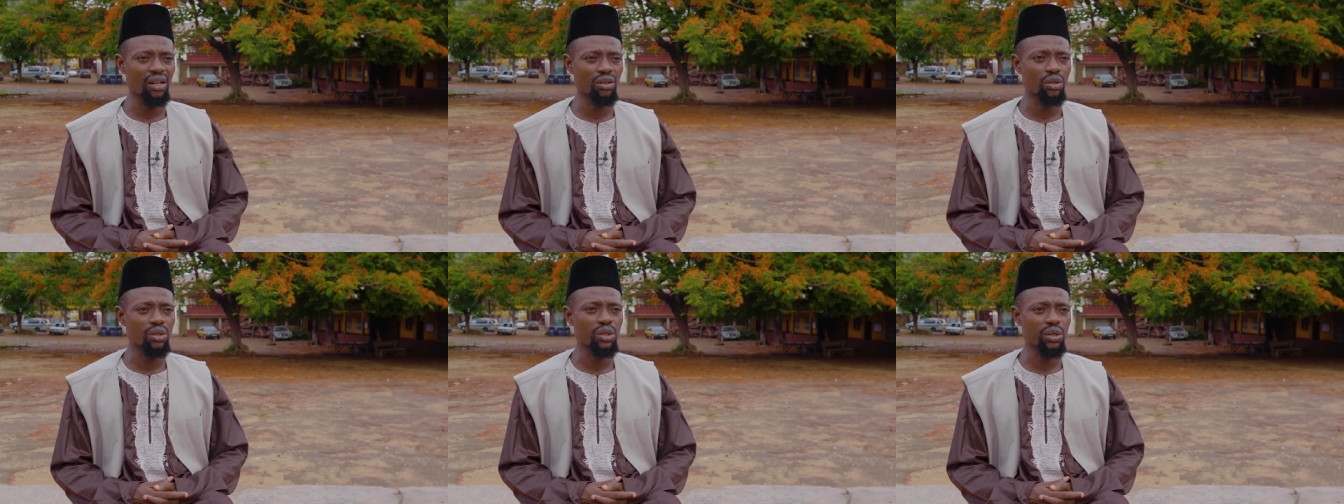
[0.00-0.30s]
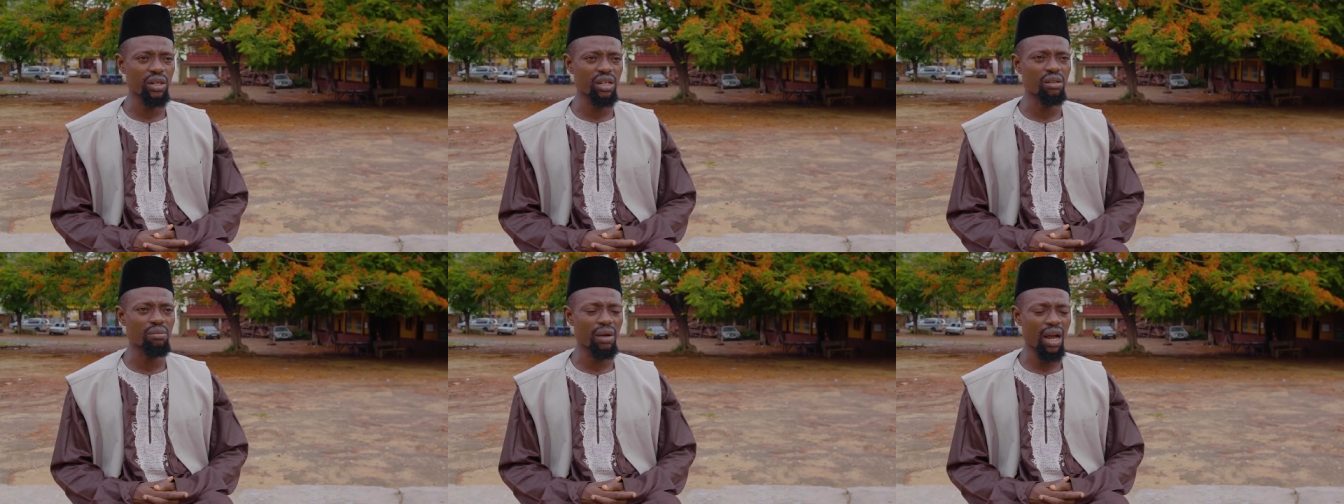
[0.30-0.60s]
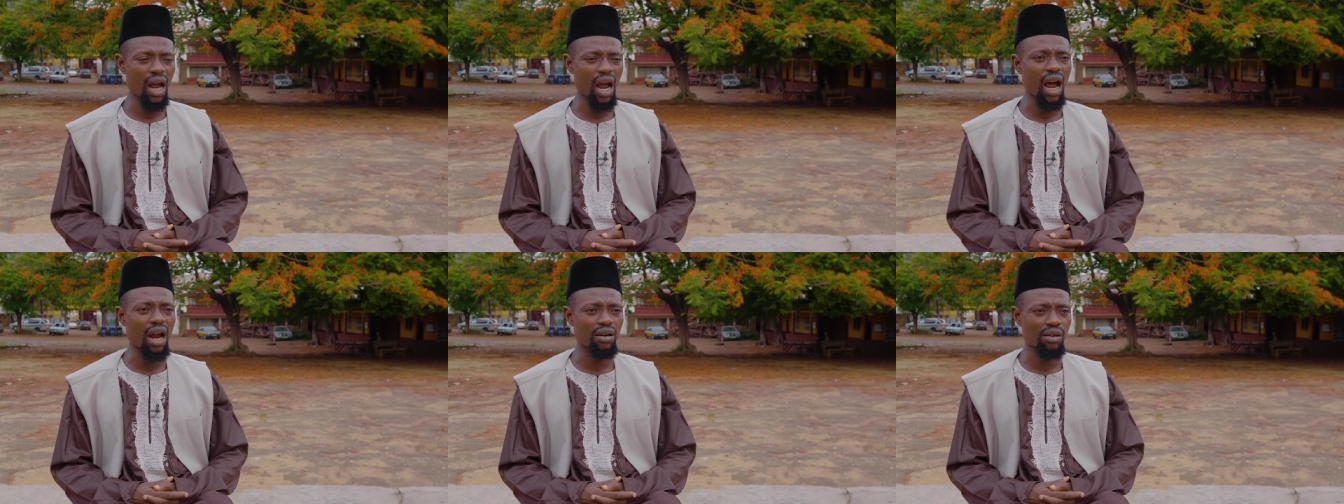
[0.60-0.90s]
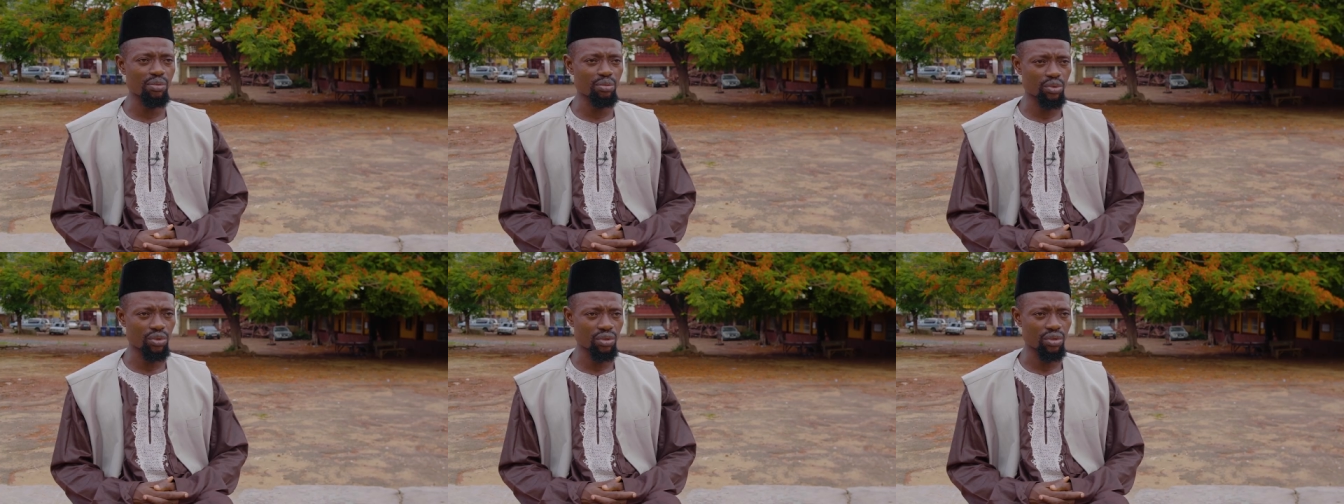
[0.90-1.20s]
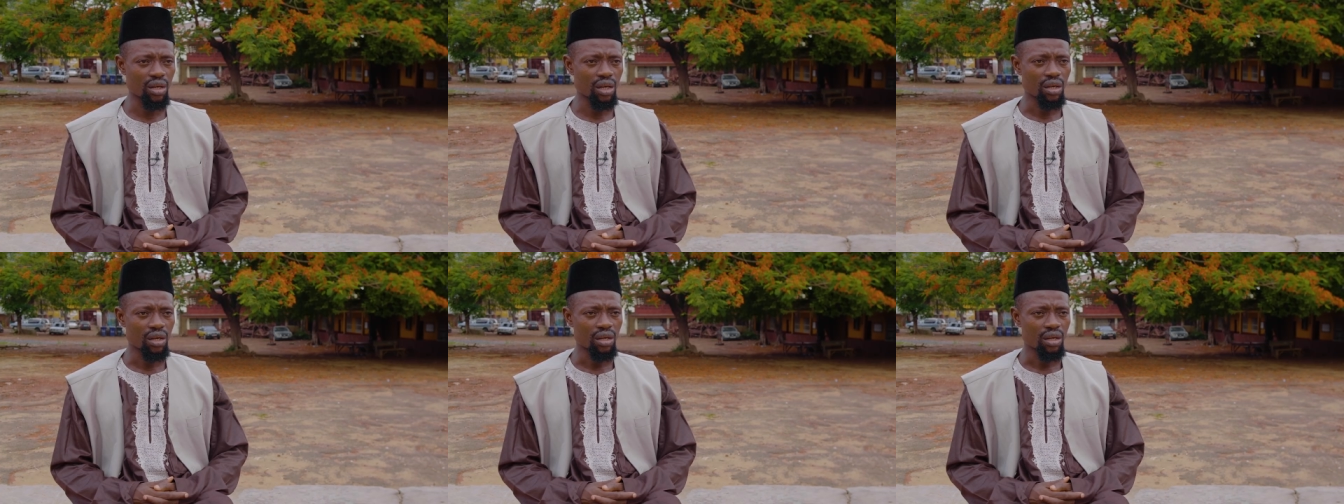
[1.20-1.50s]
are not trained by Arabs.
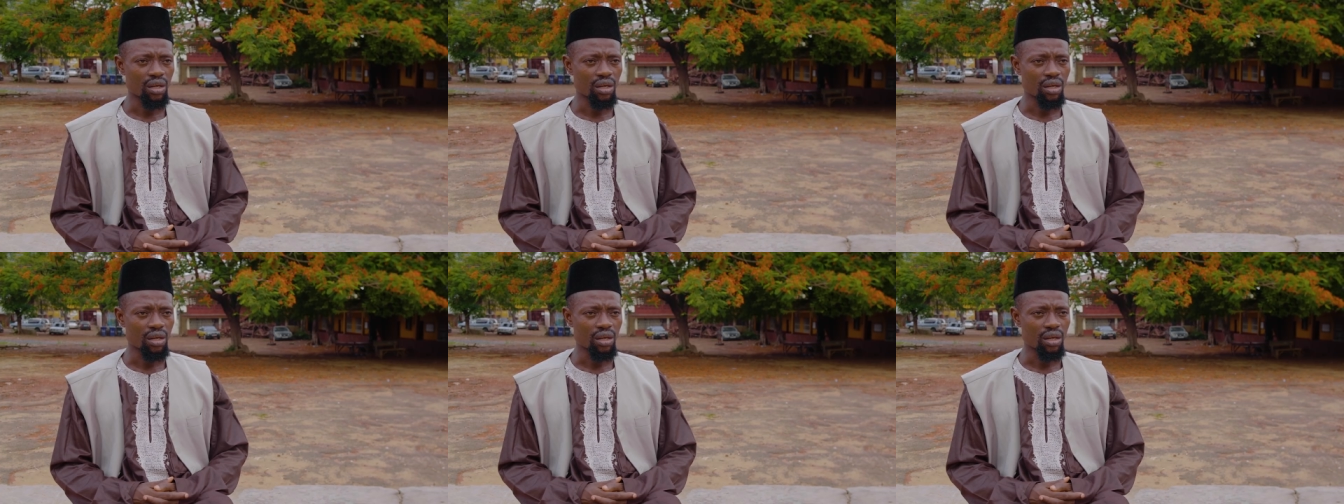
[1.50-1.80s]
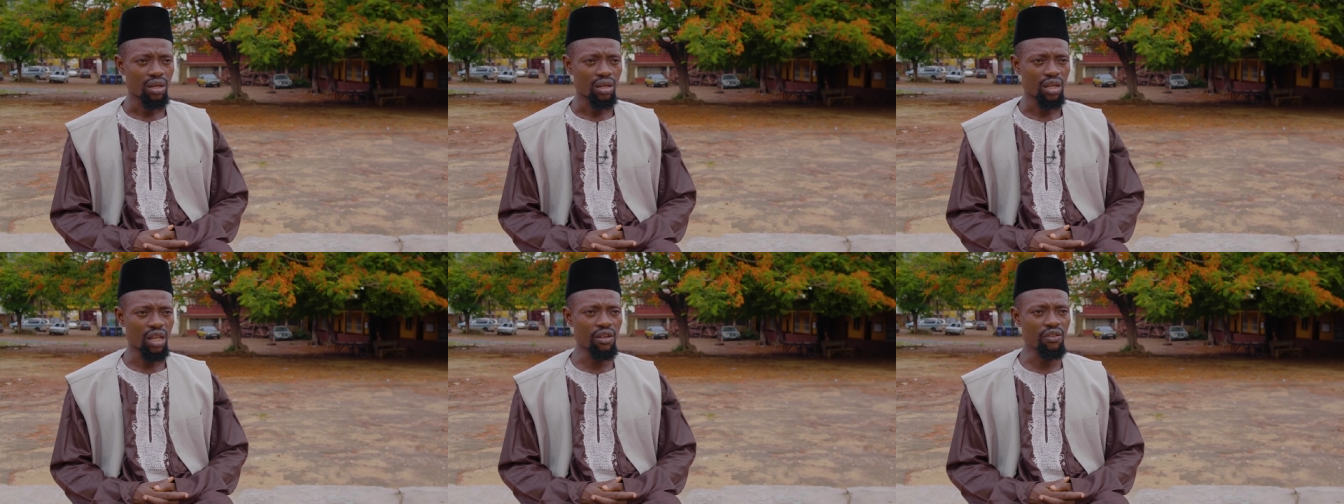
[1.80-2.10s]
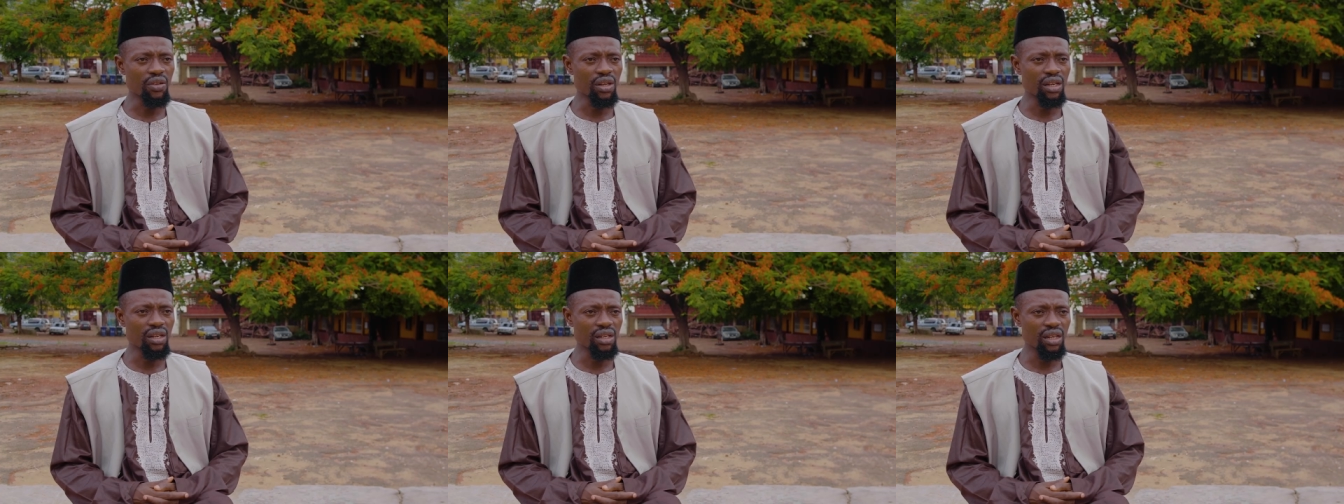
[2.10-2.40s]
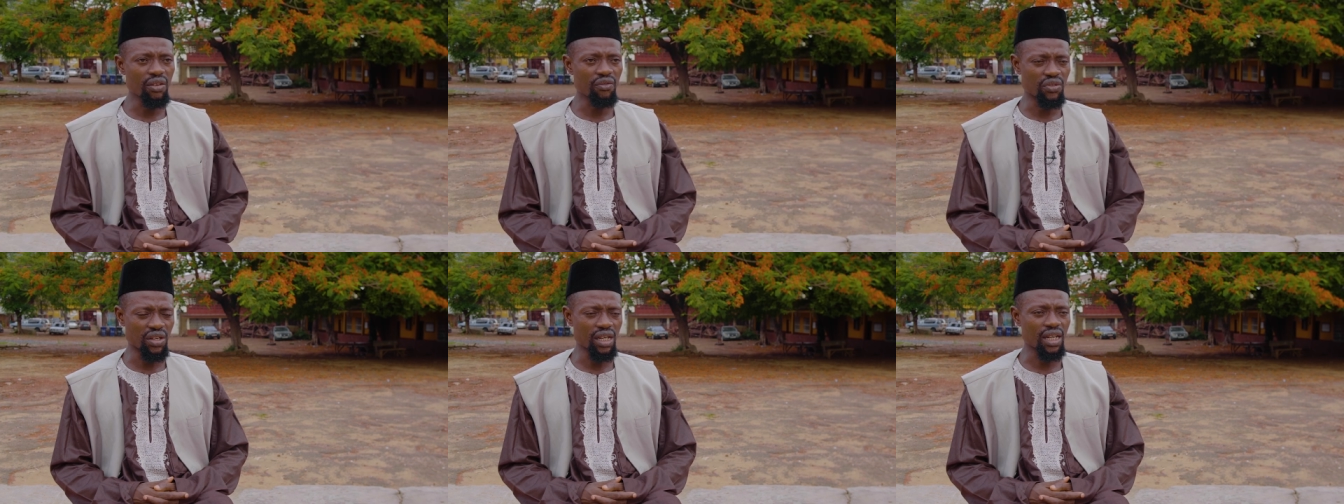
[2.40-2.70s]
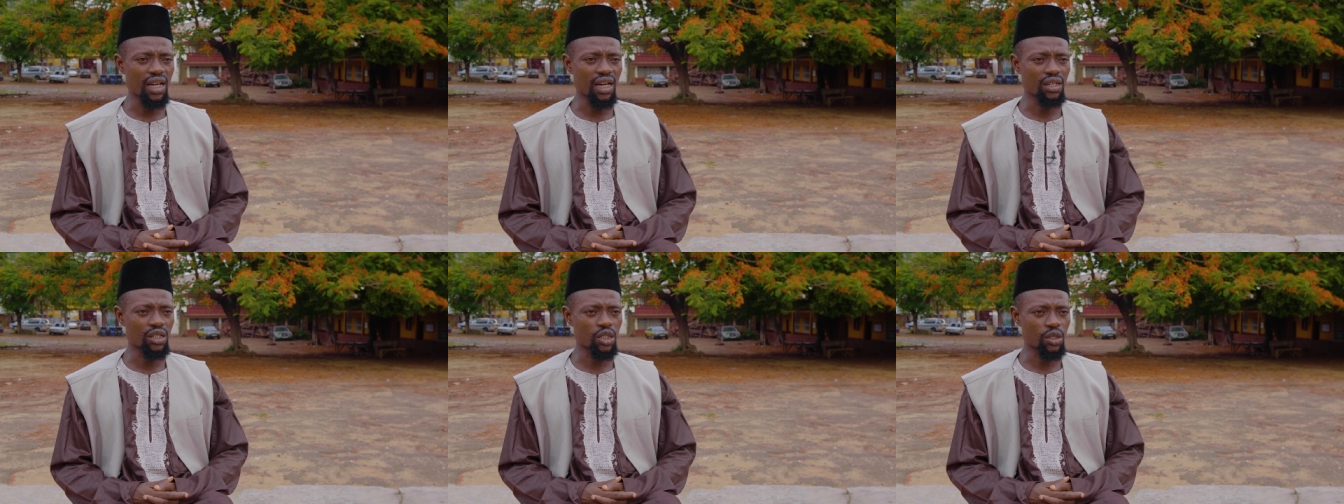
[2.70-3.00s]
Even if
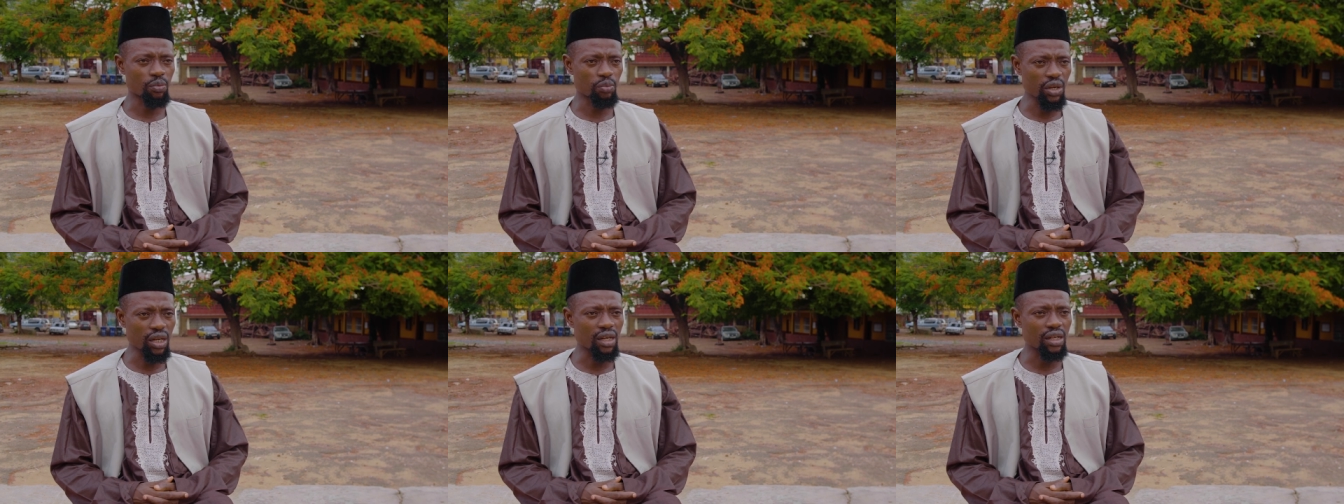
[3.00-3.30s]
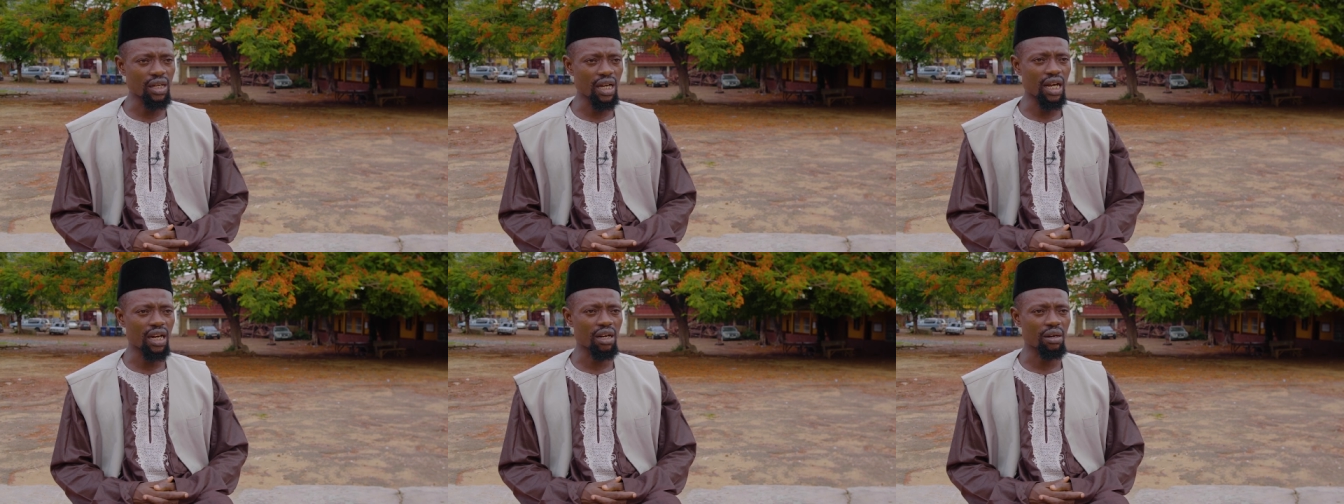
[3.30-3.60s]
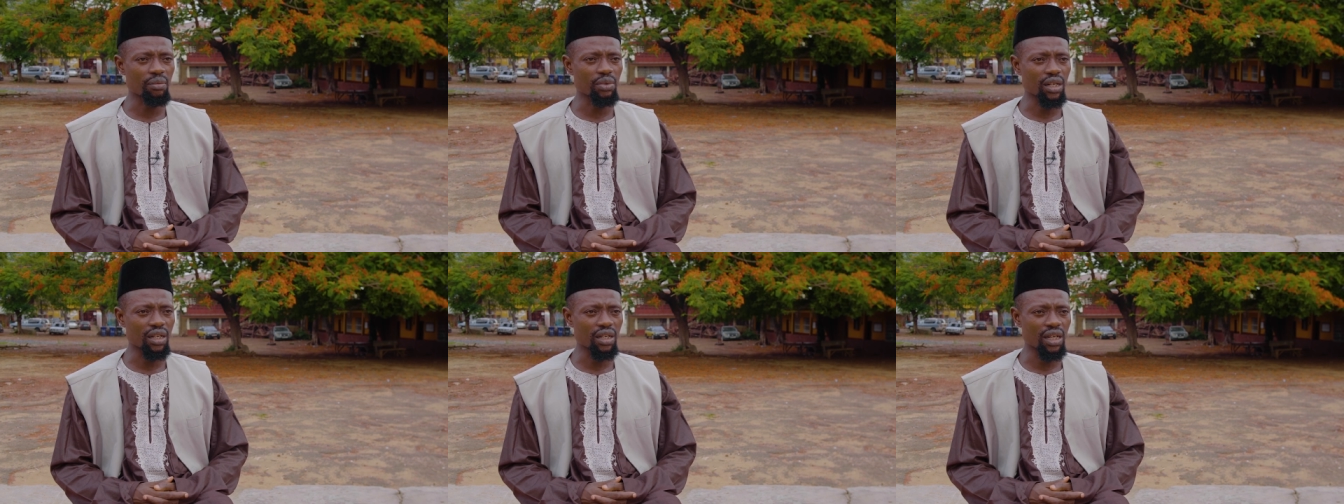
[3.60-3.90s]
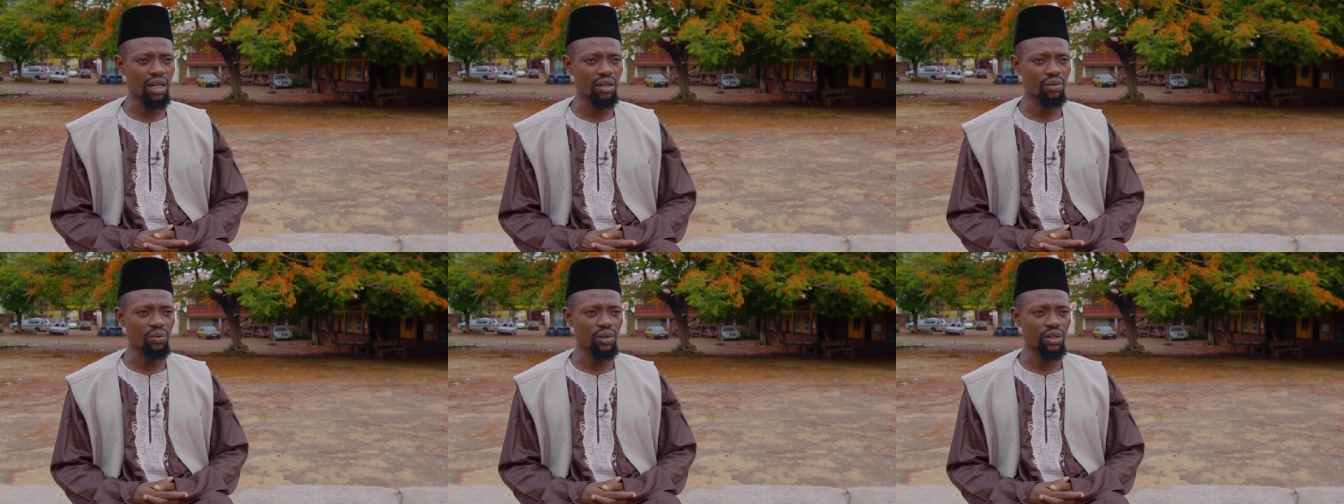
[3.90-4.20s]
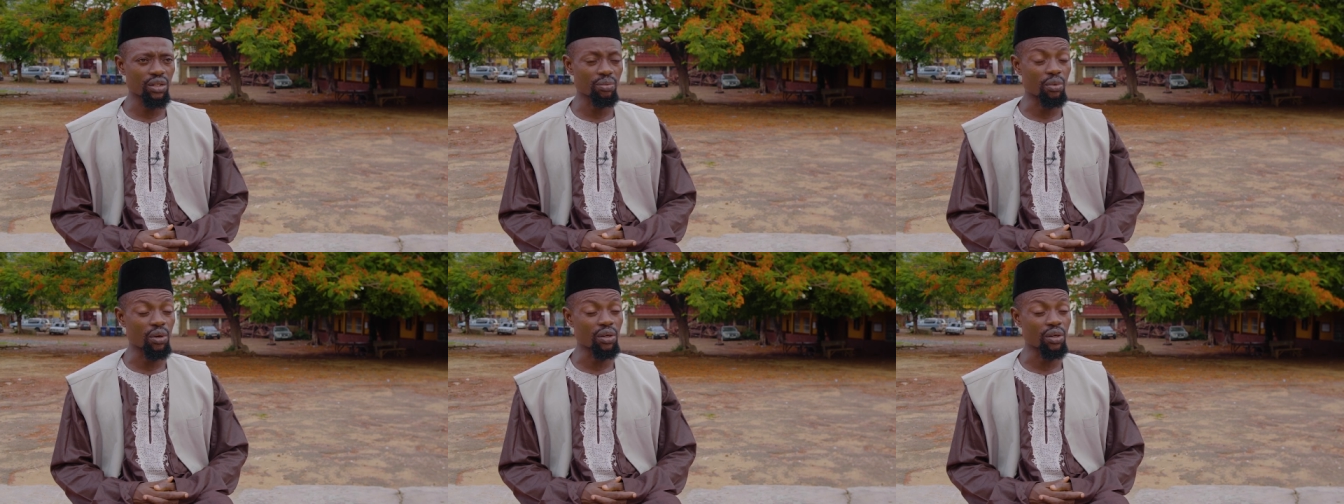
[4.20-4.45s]
they can speak the Arabic language,